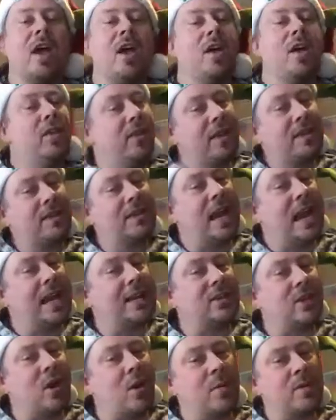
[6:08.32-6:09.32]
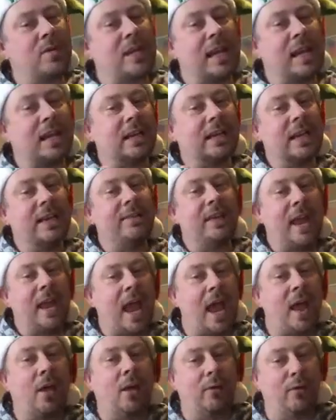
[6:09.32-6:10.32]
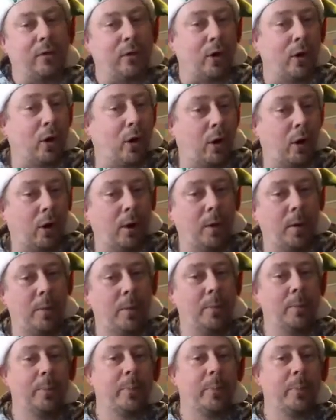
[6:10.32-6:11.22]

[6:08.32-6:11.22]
It's almost like a living hell for her,